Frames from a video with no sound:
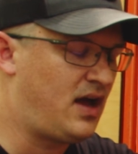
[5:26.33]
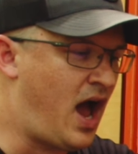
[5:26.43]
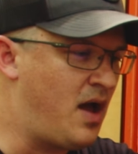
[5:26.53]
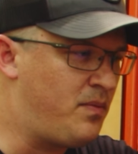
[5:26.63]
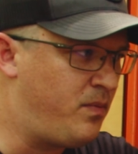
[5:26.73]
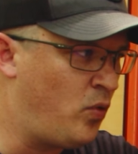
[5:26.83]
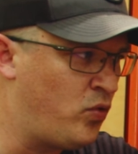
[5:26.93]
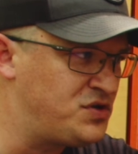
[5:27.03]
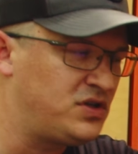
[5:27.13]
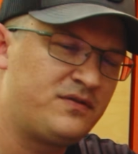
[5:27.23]
I
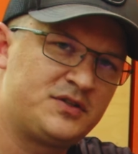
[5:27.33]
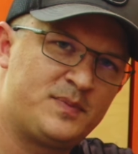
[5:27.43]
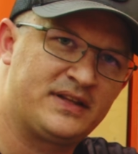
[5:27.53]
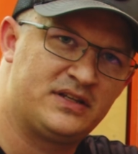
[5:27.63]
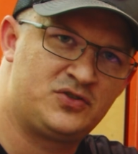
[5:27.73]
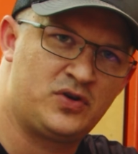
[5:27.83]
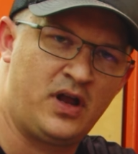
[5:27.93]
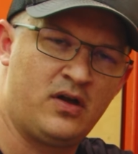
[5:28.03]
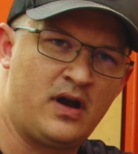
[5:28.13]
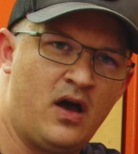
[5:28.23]
originally spec'd this
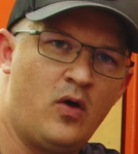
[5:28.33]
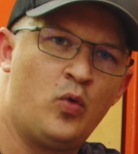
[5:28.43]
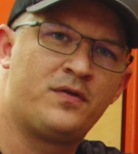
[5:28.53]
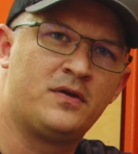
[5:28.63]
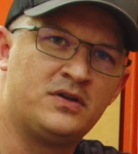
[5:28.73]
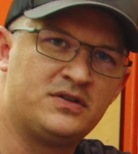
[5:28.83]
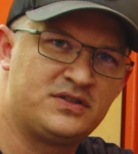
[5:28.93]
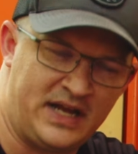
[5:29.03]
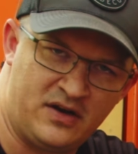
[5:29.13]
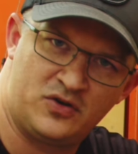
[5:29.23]
trailer out with a
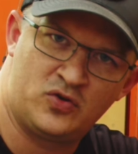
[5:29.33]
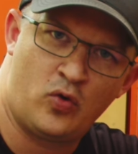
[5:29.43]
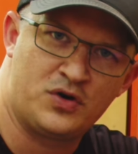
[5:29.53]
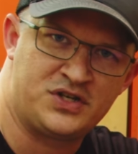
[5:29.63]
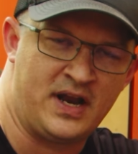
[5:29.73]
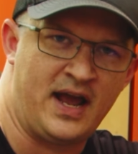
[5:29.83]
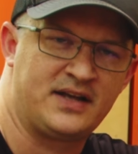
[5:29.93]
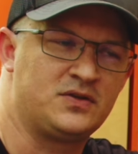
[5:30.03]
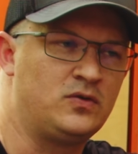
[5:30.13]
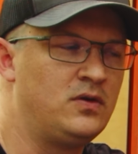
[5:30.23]
standard torsion
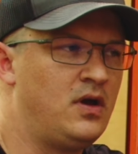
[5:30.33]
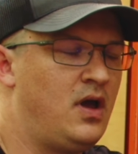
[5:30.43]
axle.